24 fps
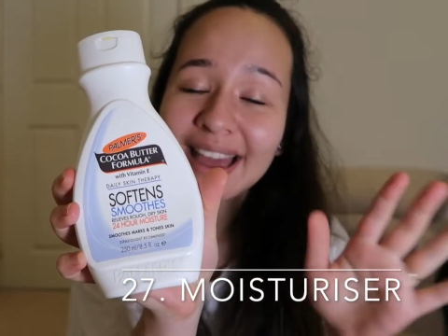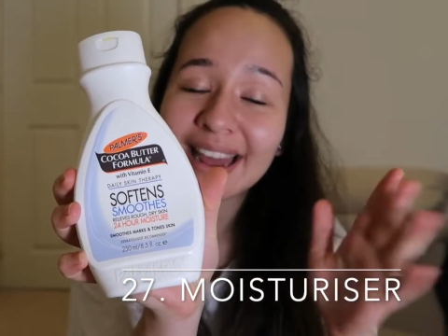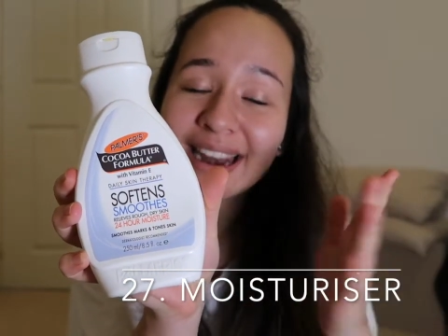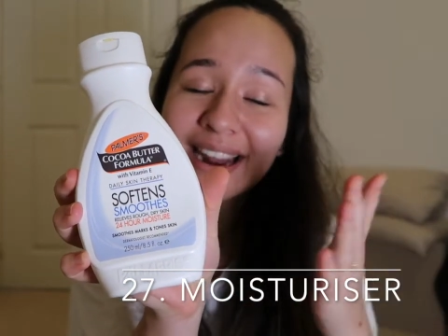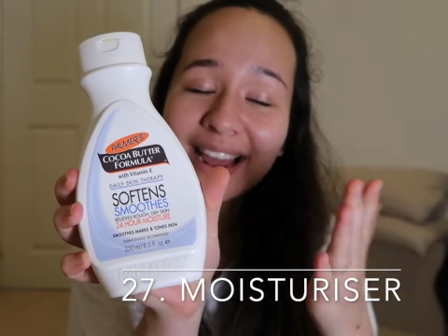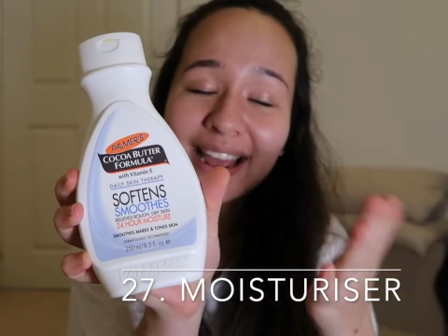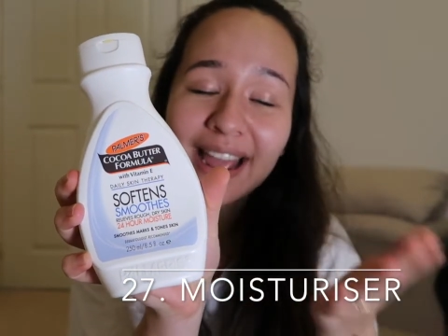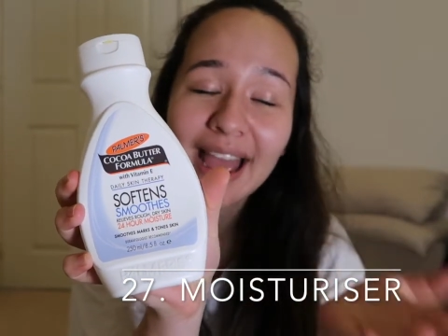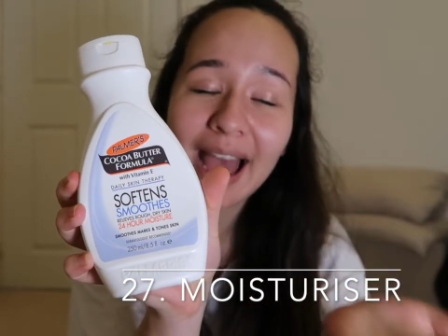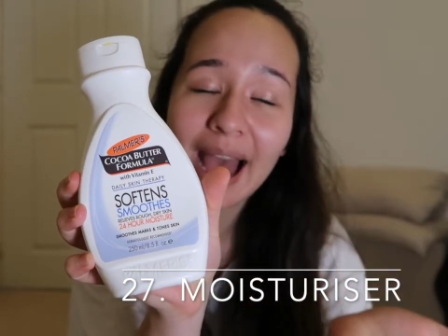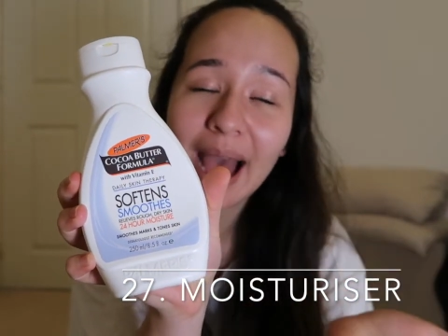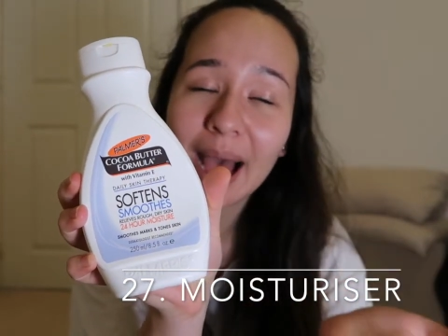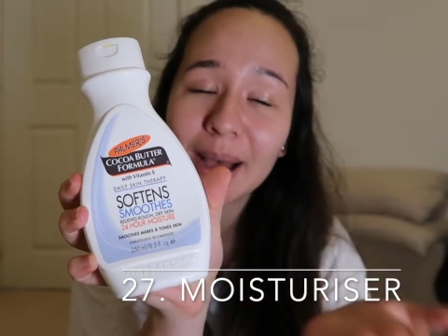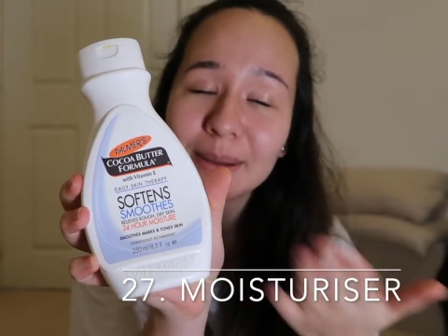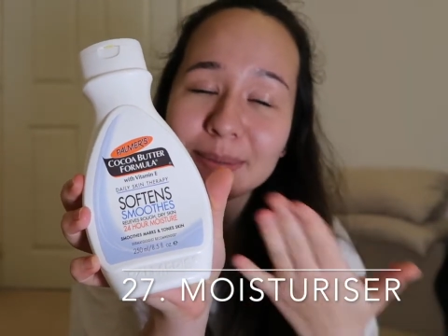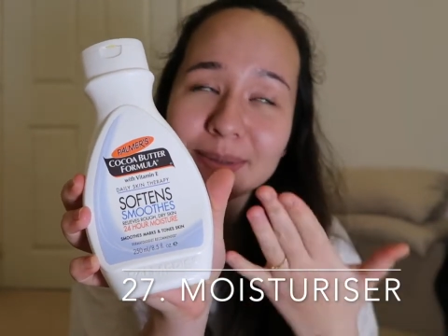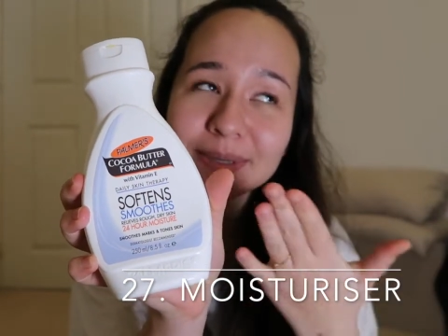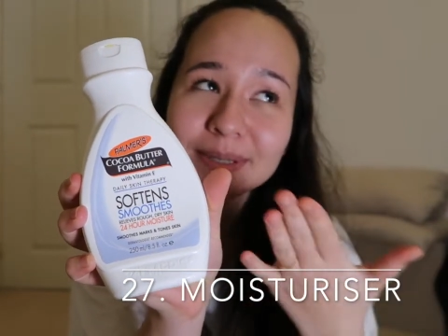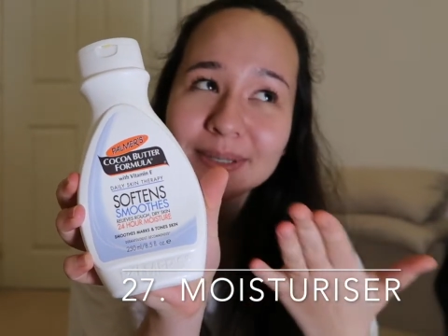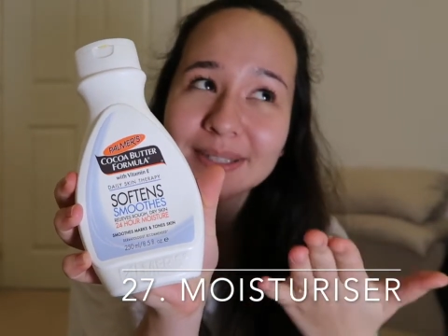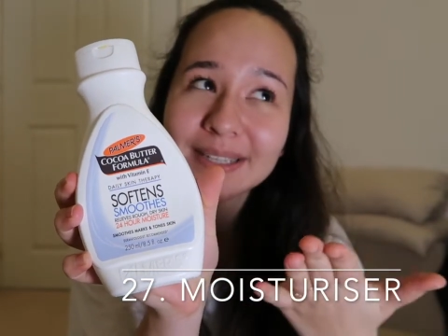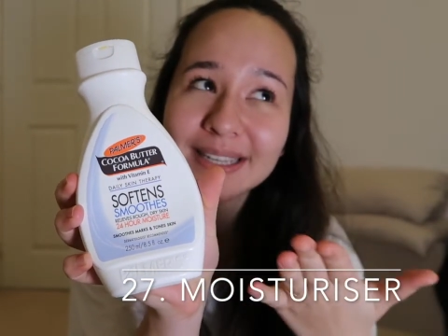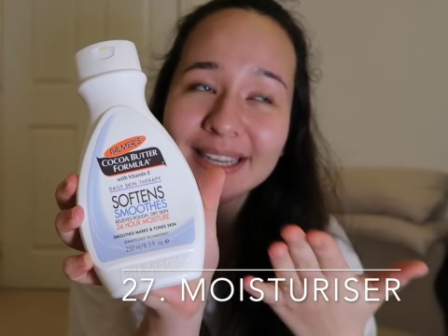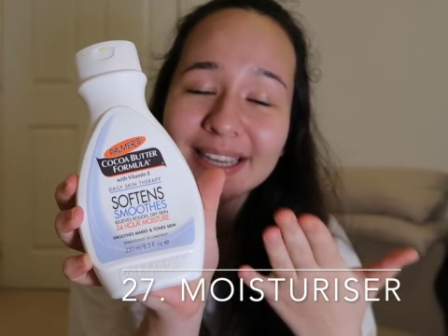and I
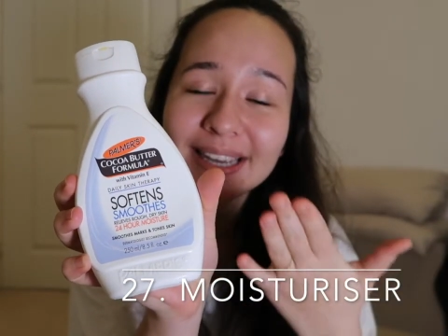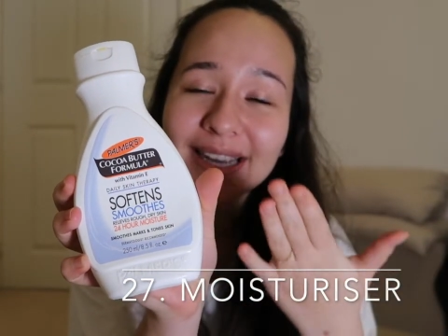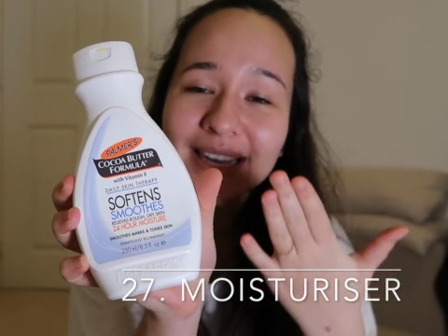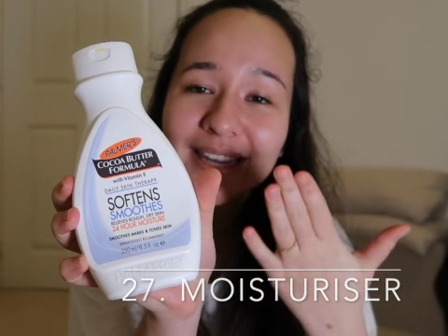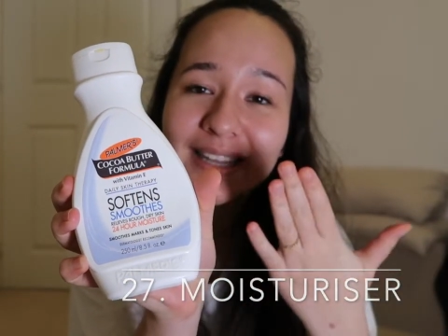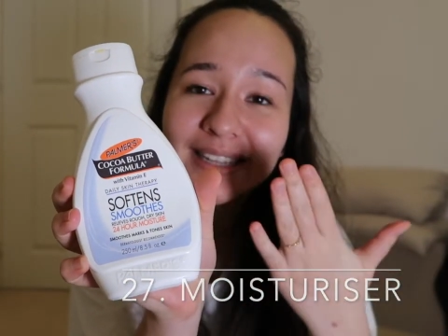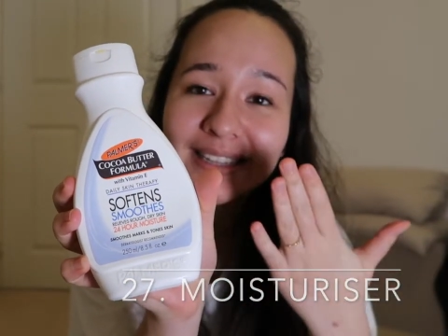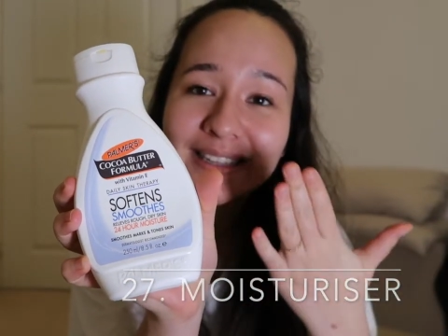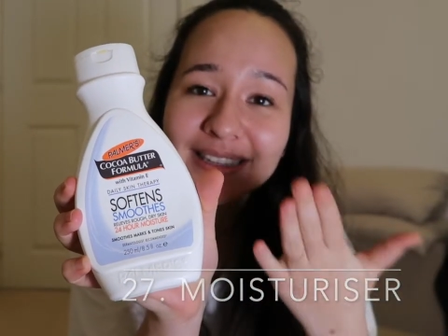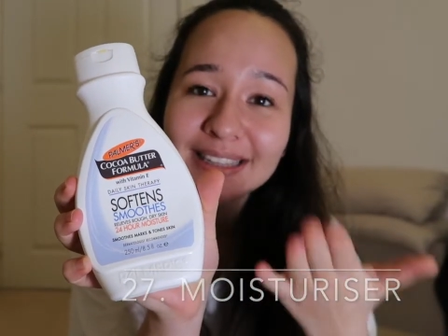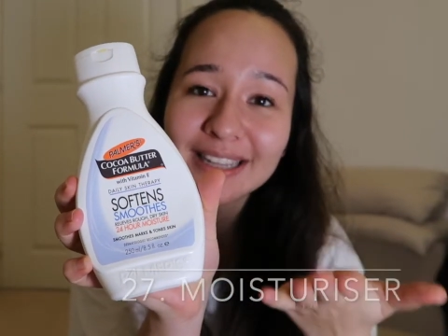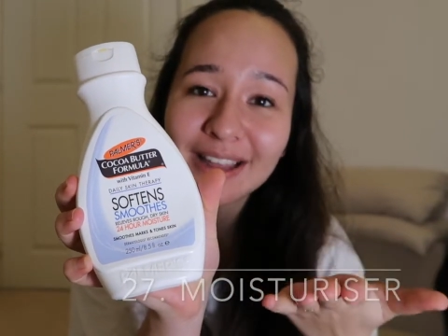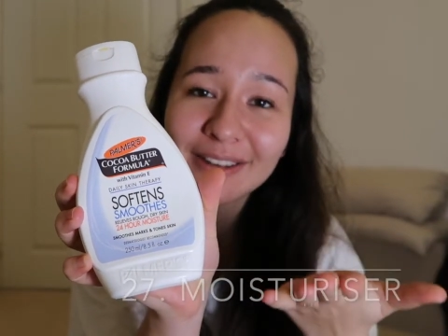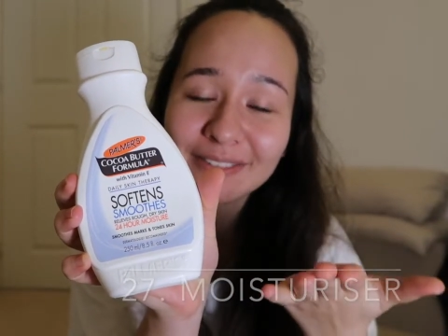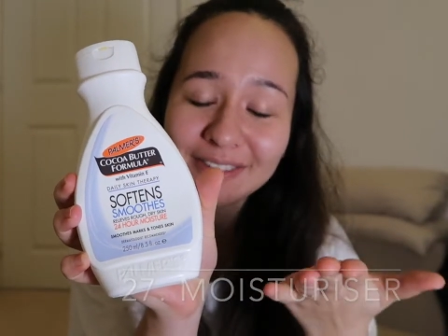absolutely love